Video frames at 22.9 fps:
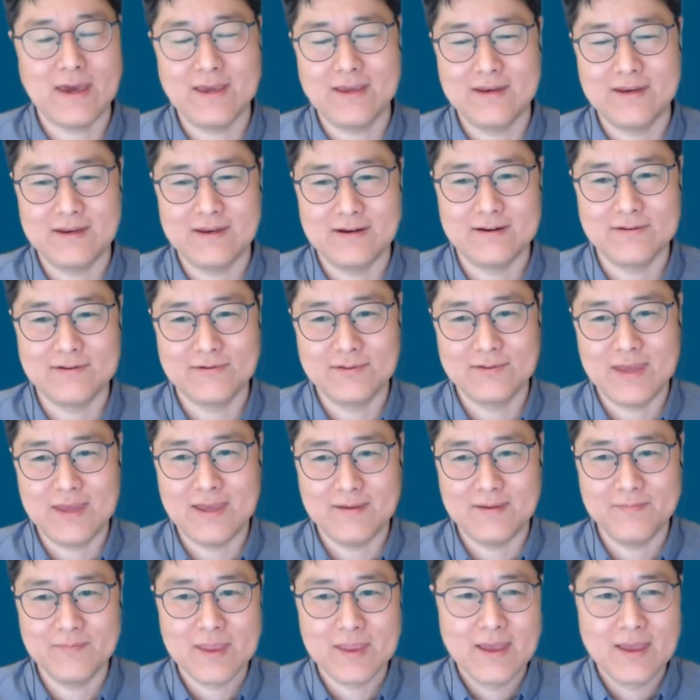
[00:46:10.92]
area
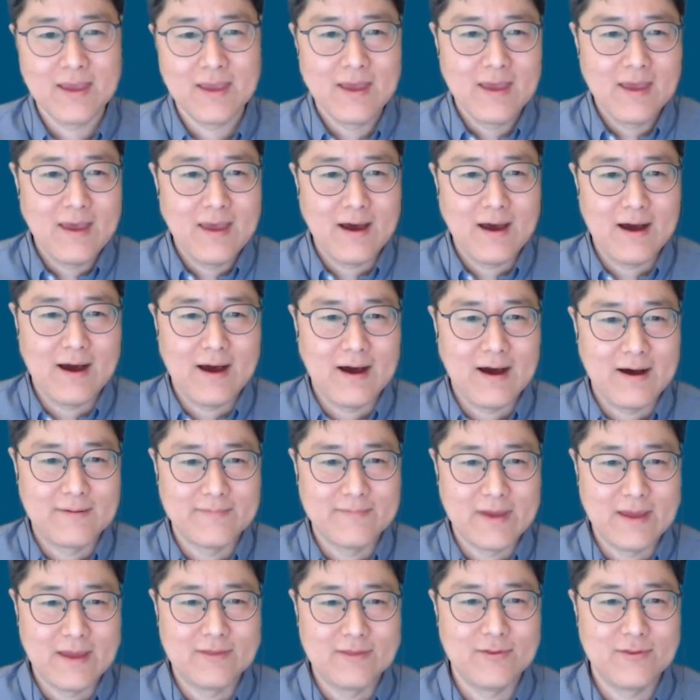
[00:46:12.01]
today.
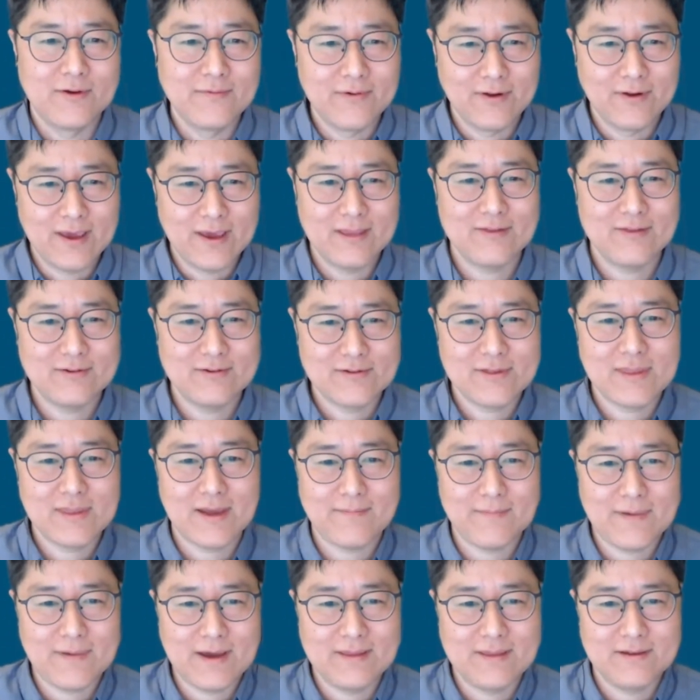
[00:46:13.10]
And don't forget to
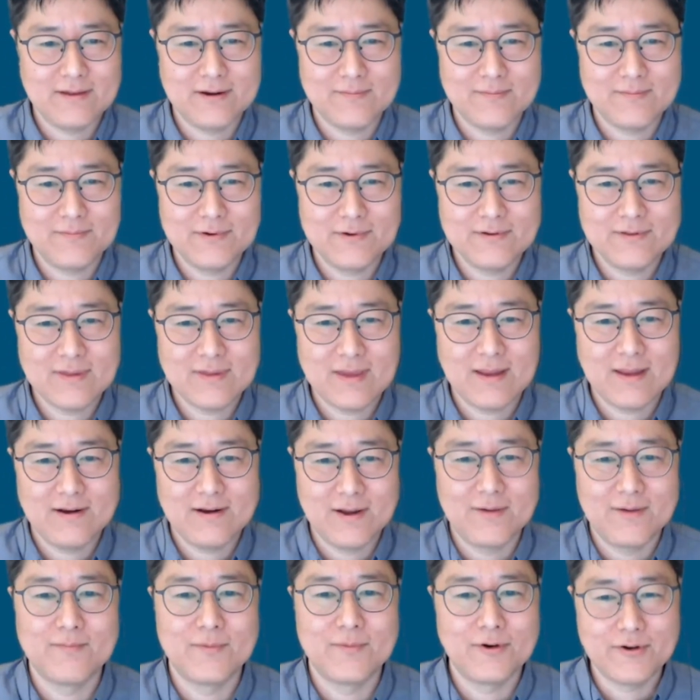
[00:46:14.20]
stop by their booth and
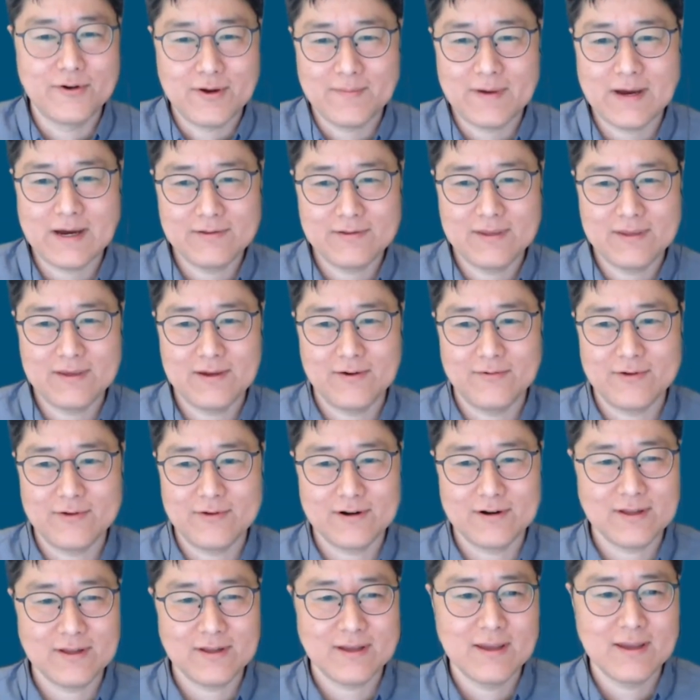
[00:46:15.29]
learn more about their
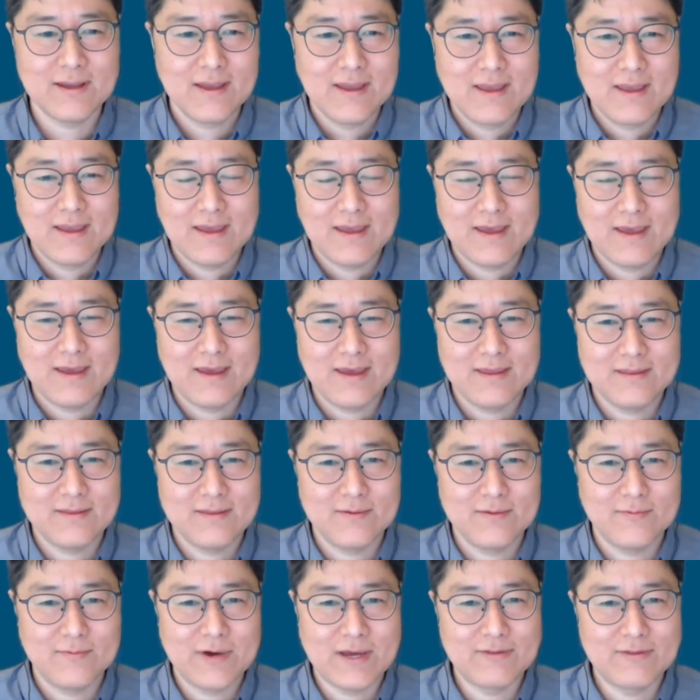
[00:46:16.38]
work.
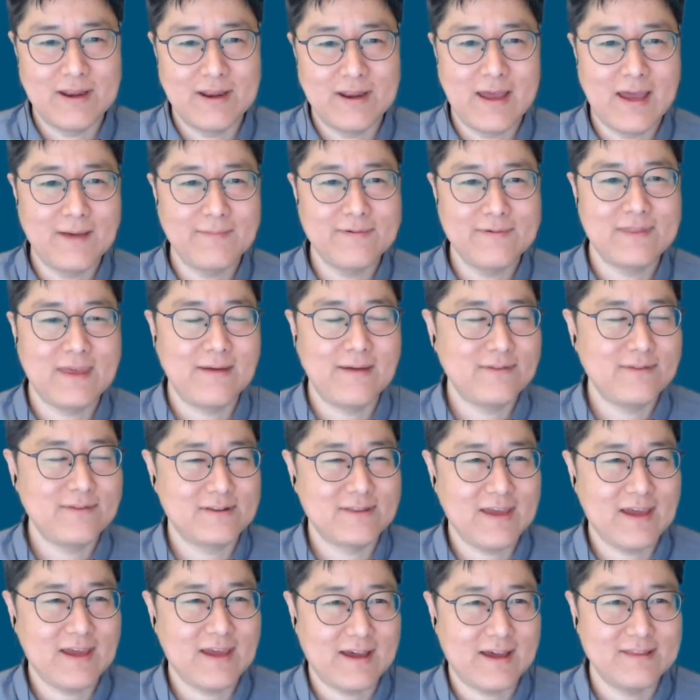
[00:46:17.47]
And what will happen
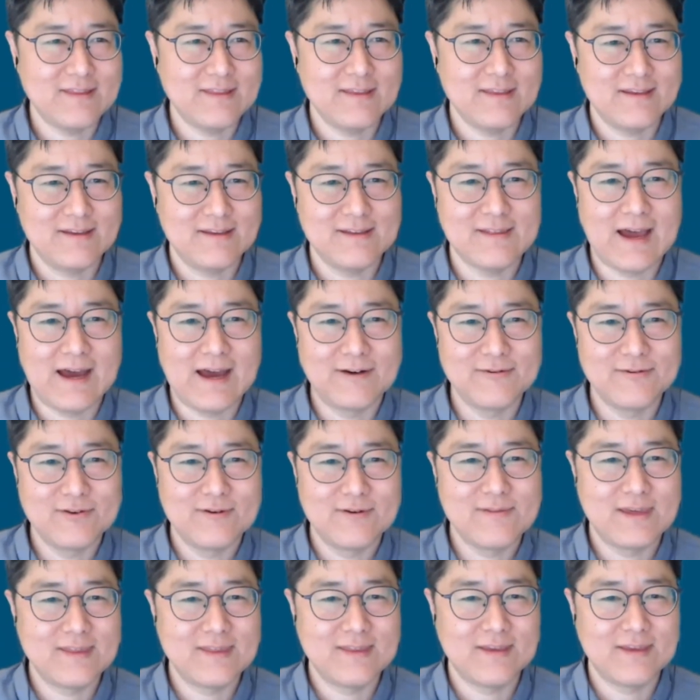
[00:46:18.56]
after that is out
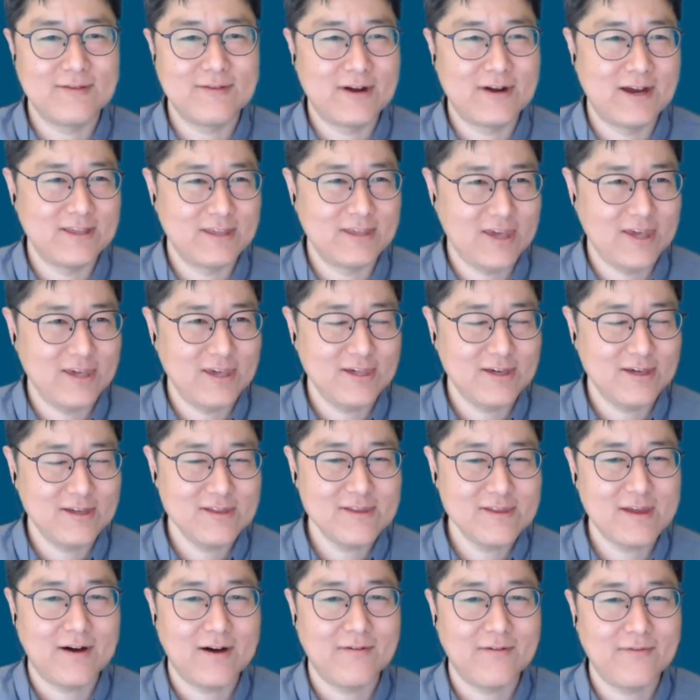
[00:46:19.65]
of 16
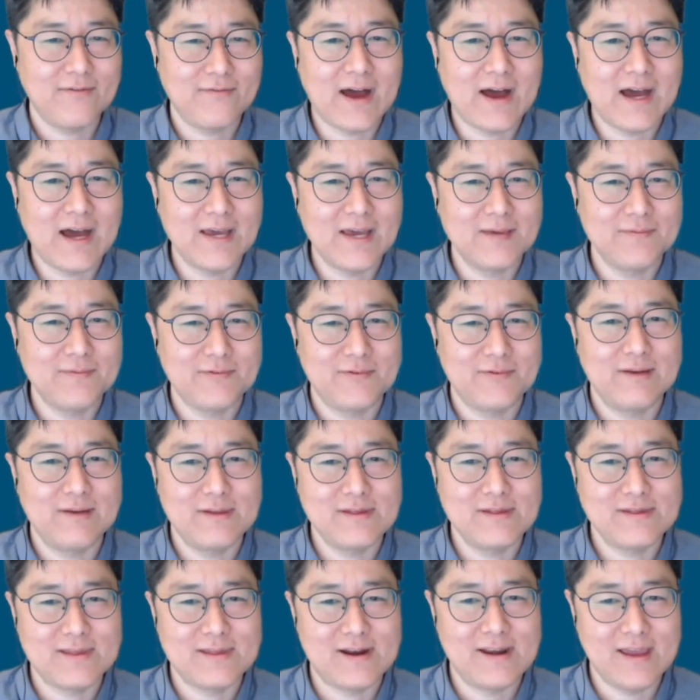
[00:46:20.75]
organizations, 5 will
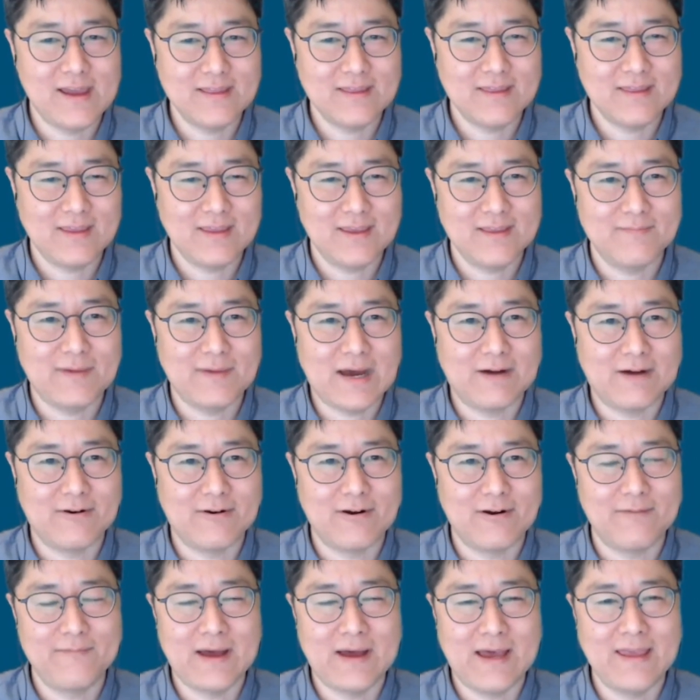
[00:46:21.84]
be selected
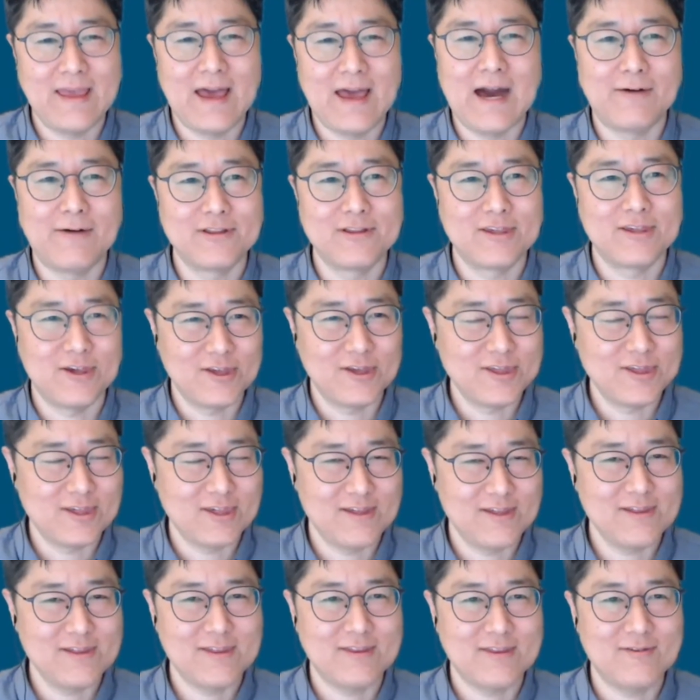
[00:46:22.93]
by our
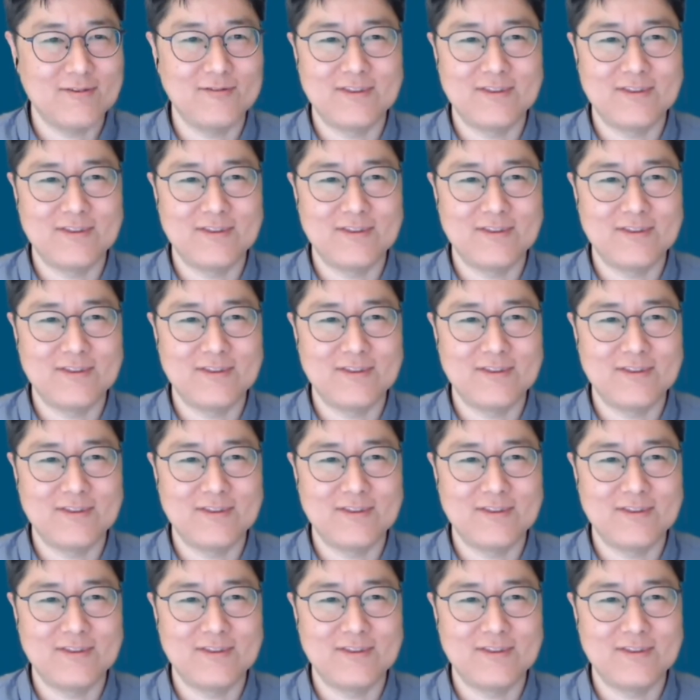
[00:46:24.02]
judges